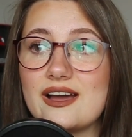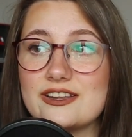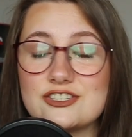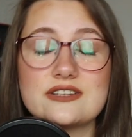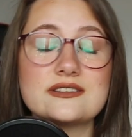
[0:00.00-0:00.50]

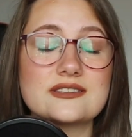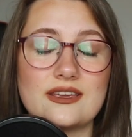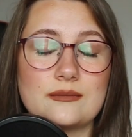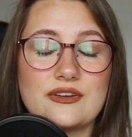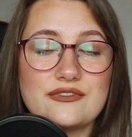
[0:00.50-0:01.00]
I just
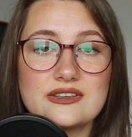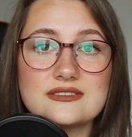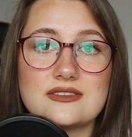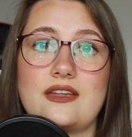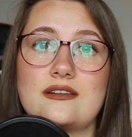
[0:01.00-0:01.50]
get my
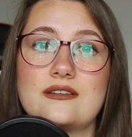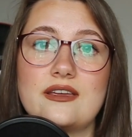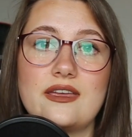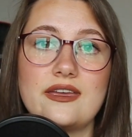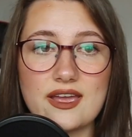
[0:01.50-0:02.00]
things done.
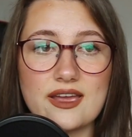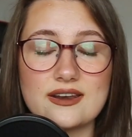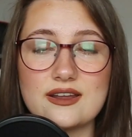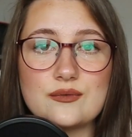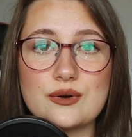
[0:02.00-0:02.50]

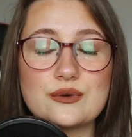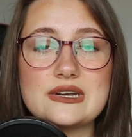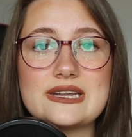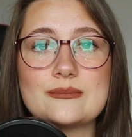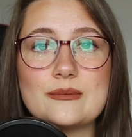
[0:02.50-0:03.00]
And I won't
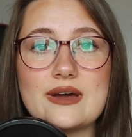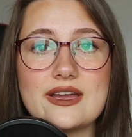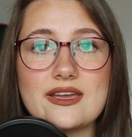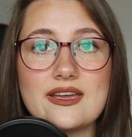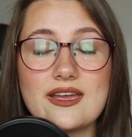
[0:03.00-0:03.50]
let
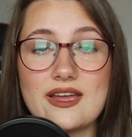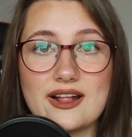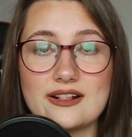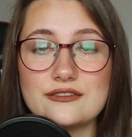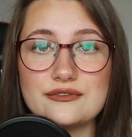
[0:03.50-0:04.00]
my
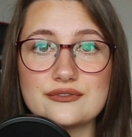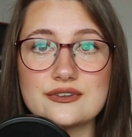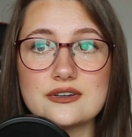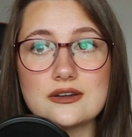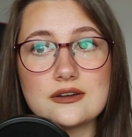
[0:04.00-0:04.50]
health
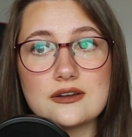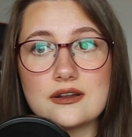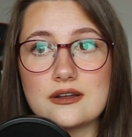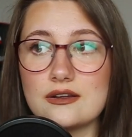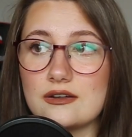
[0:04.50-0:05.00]

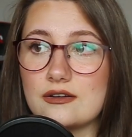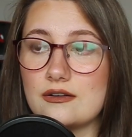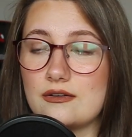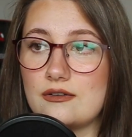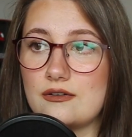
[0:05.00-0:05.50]

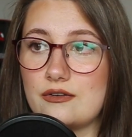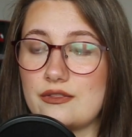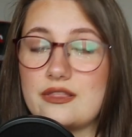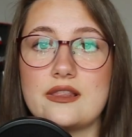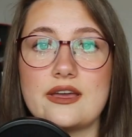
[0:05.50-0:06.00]
or
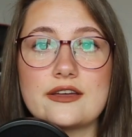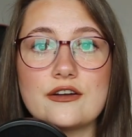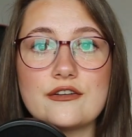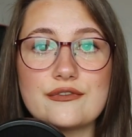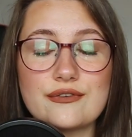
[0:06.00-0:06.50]
the lack
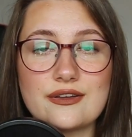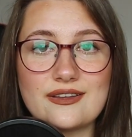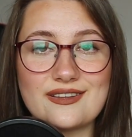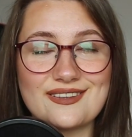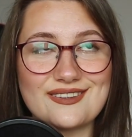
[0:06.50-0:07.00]

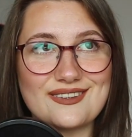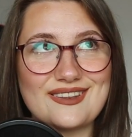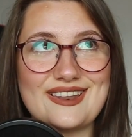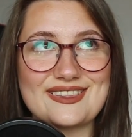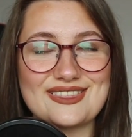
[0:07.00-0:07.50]

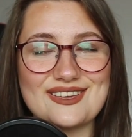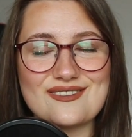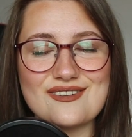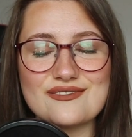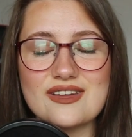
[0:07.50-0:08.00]

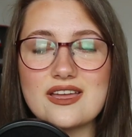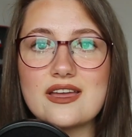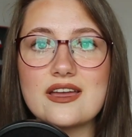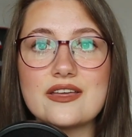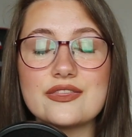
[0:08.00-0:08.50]
thereof
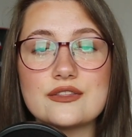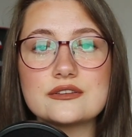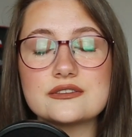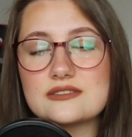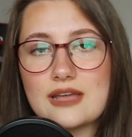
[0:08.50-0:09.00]

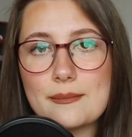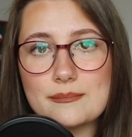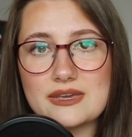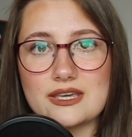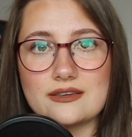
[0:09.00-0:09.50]
not stop
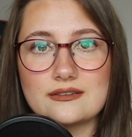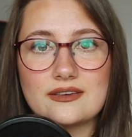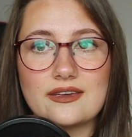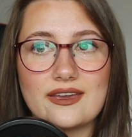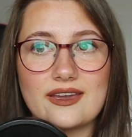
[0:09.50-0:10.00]
me.
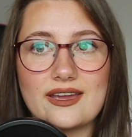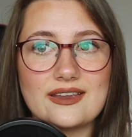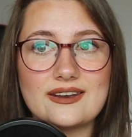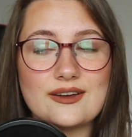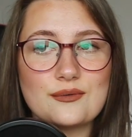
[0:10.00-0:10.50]

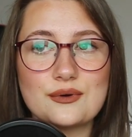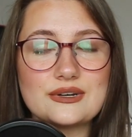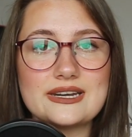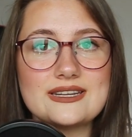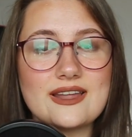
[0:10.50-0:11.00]
And I
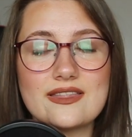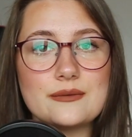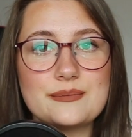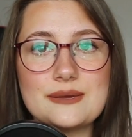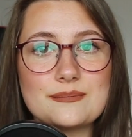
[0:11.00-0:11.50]
won't let
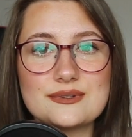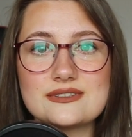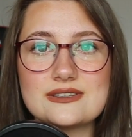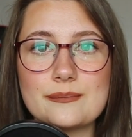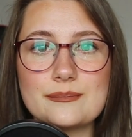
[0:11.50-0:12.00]
other people
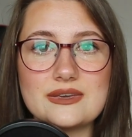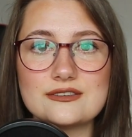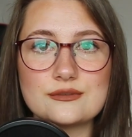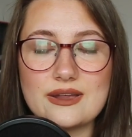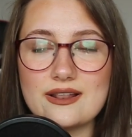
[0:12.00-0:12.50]
stop me
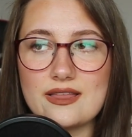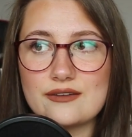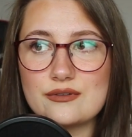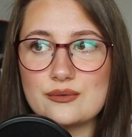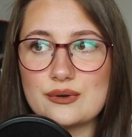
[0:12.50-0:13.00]
as well.
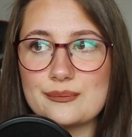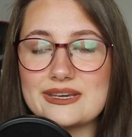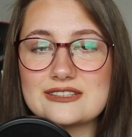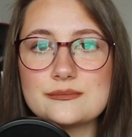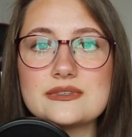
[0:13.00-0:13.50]
Everyone
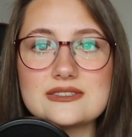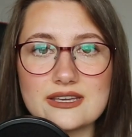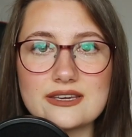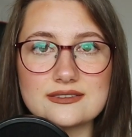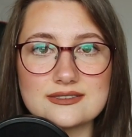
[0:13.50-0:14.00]
makes
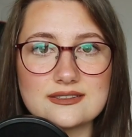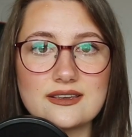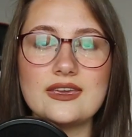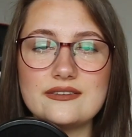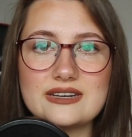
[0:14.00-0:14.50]
mistakes.
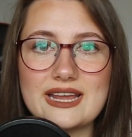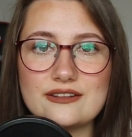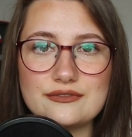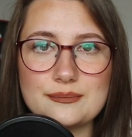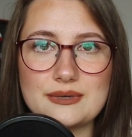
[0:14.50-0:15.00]
Even
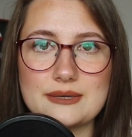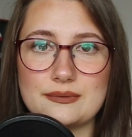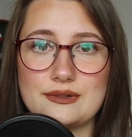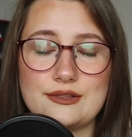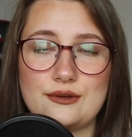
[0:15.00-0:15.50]
healthy
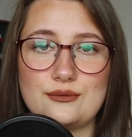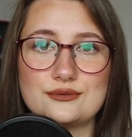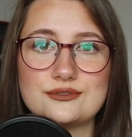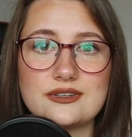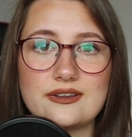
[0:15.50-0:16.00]
people
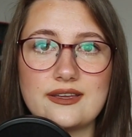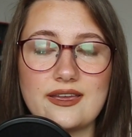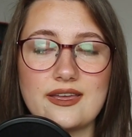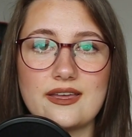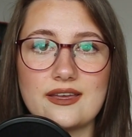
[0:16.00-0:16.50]
don't
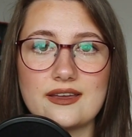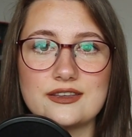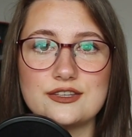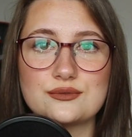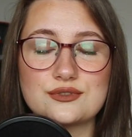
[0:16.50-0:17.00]

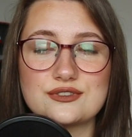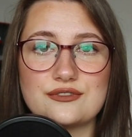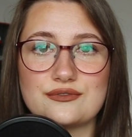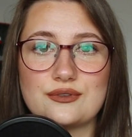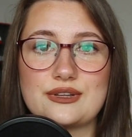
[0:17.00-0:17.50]
use
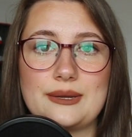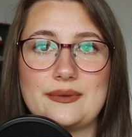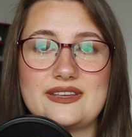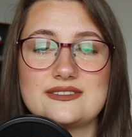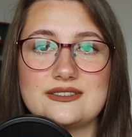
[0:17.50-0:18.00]
their full
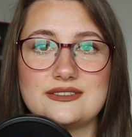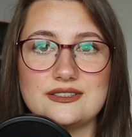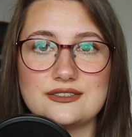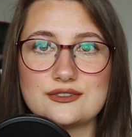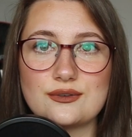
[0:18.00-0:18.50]

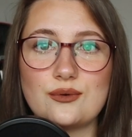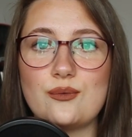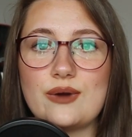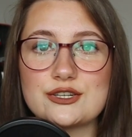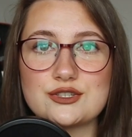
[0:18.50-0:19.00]
capacity, so
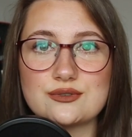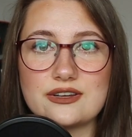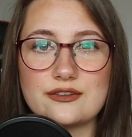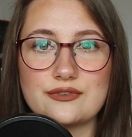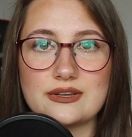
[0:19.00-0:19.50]
why should
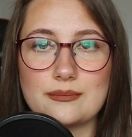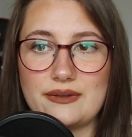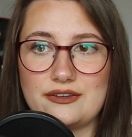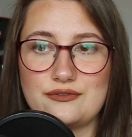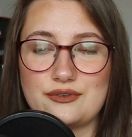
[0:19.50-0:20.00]
I feel
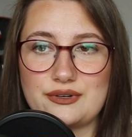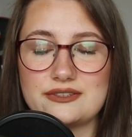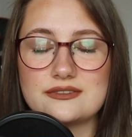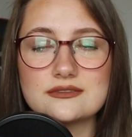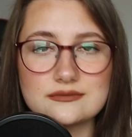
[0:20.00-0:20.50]
bad for
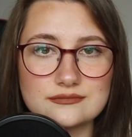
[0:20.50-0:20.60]
it?